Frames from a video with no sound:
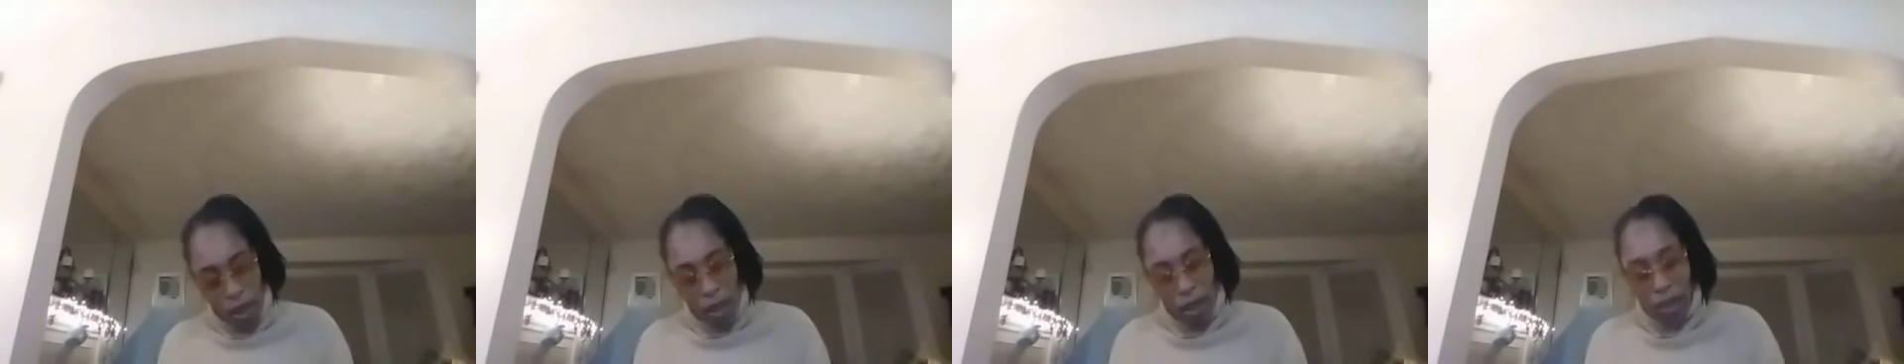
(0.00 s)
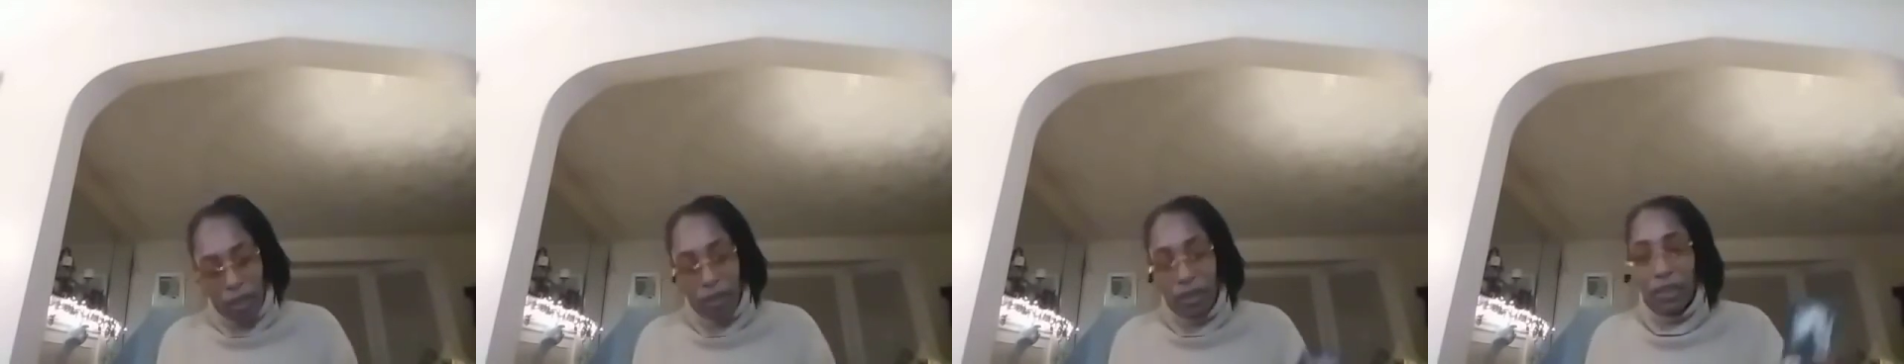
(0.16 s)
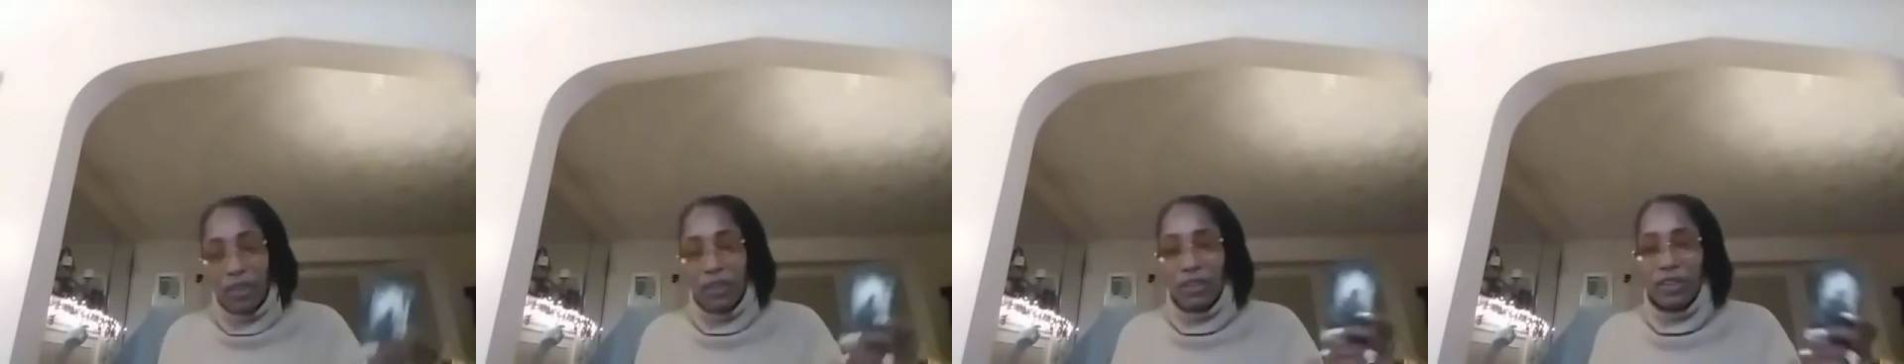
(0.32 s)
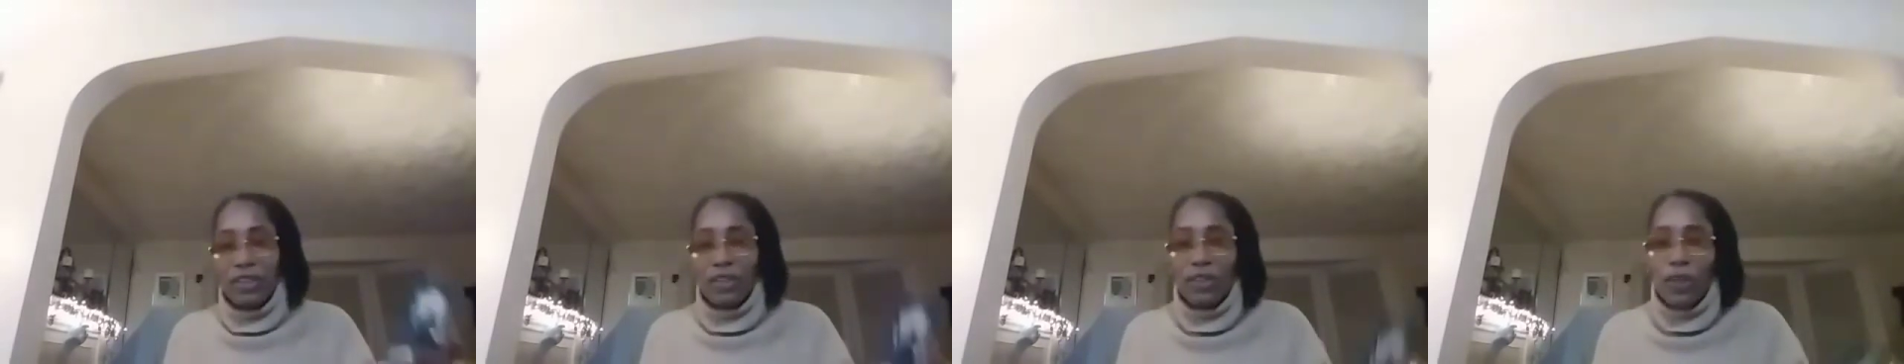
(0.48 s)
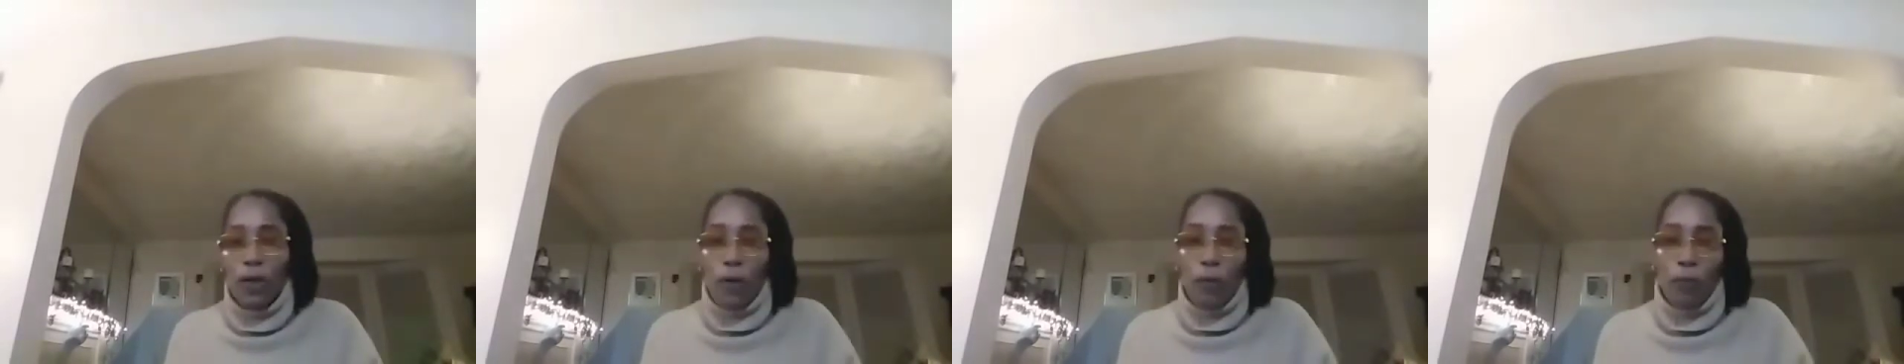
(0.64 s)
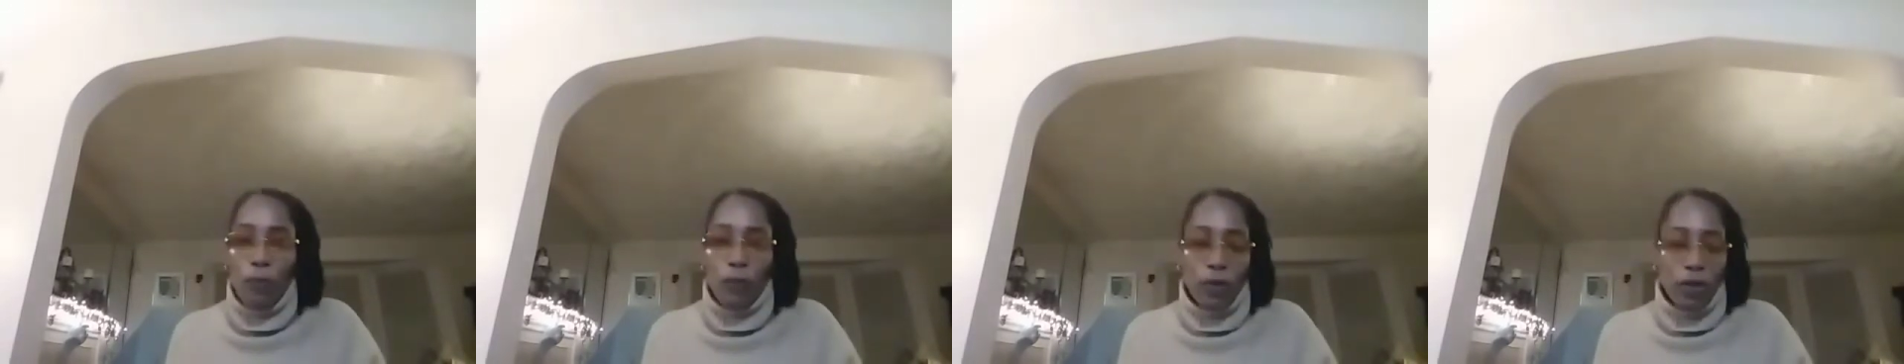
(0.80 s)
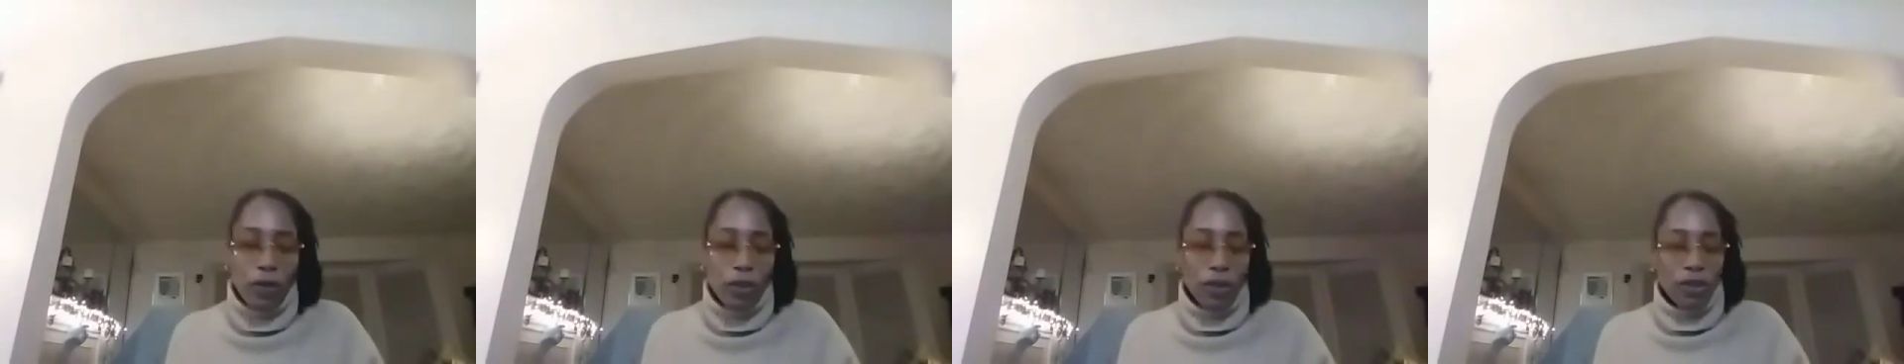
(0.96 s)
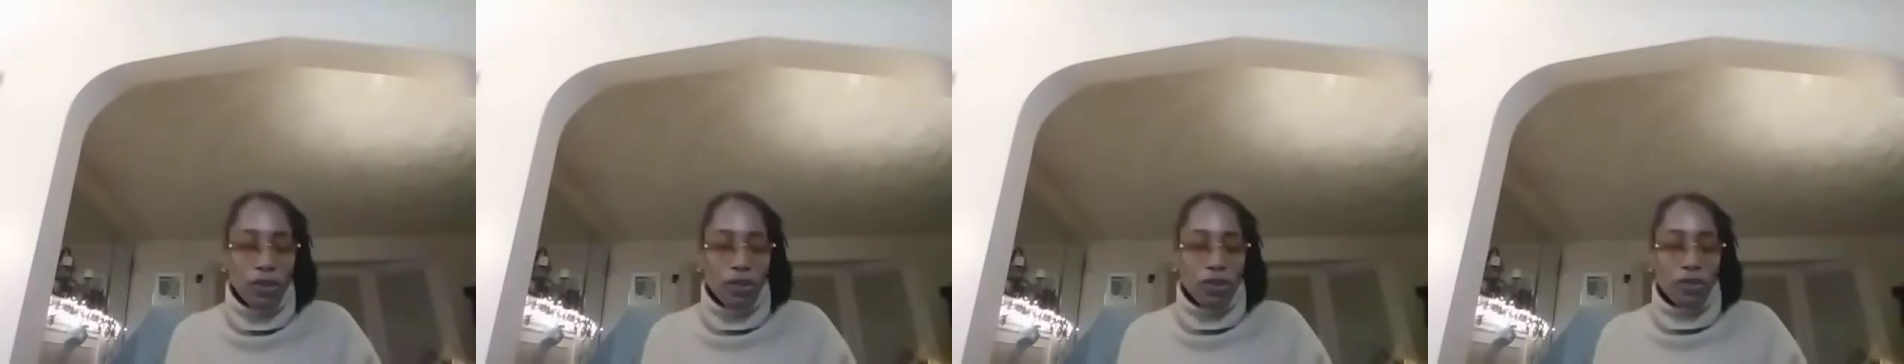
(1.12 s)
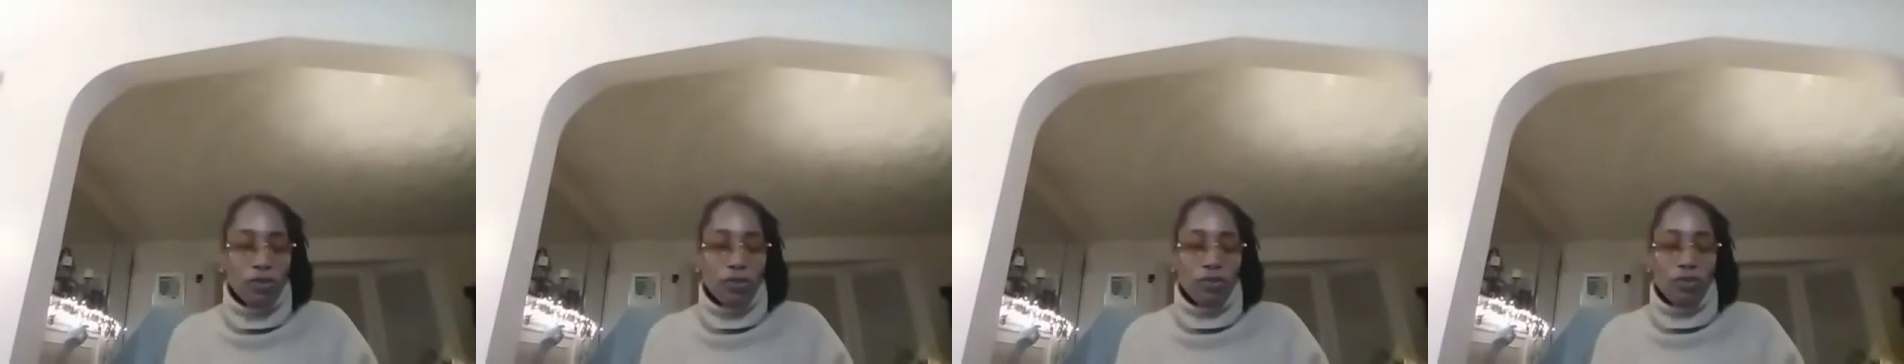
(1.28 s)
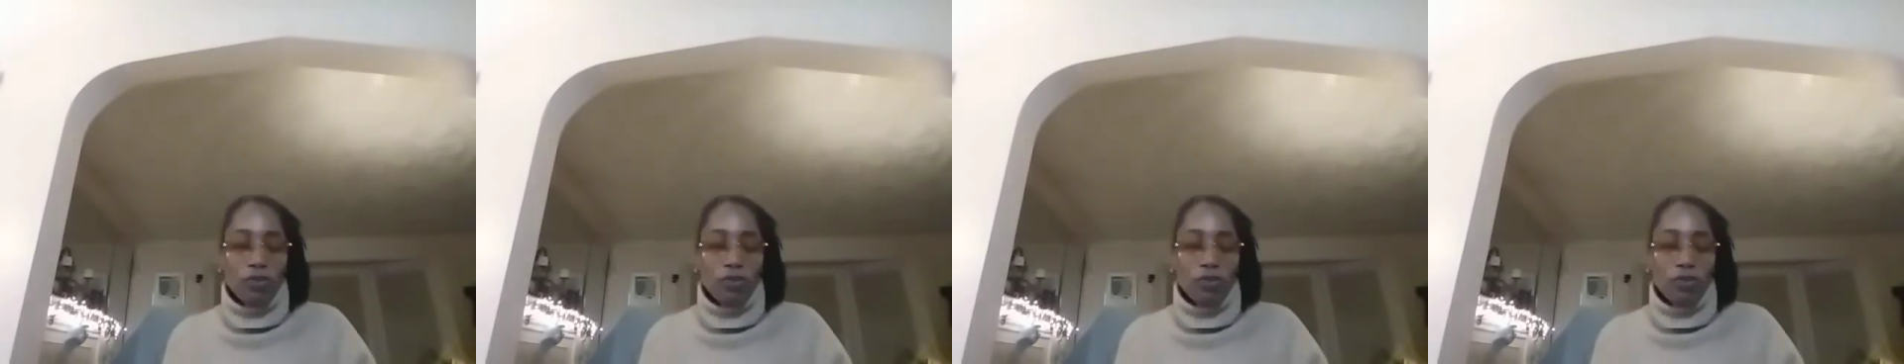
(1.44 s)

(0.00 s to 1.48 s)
So someone